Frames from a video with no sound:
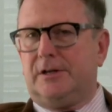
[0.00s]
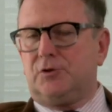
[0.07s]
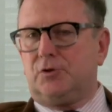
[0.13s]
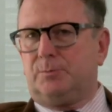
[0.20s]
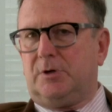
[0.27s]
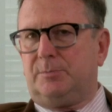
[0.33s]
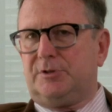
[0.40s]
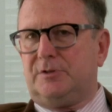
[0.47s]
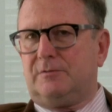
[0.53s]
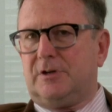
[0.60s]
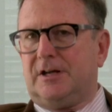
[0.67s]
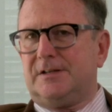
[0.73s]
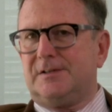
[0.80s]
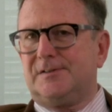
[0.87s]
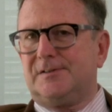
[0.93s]
intellectual
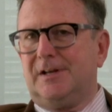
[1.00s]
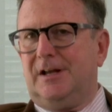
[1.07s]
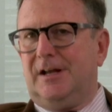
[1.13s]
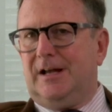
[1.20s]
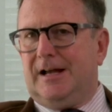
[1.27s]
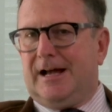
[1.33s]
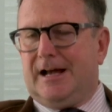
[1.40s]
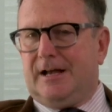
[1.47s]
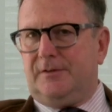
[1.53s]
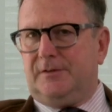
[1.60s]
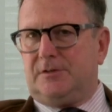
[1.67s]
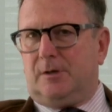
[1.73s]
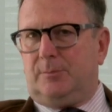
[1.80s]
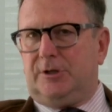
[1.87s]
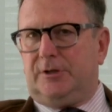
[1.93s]
property rights
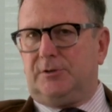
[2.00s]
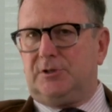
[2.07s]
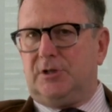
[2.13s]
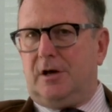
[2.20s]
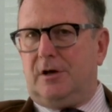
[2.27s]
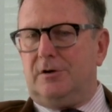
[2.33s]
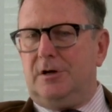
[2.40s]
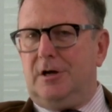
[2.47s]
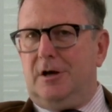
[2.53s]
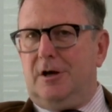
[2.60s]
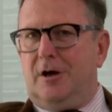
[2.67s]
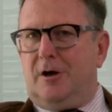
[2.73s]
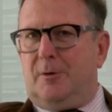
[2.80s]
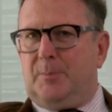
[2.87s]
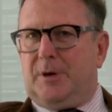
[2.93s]
at the
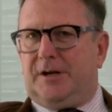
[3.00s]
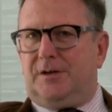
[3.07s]
WTO.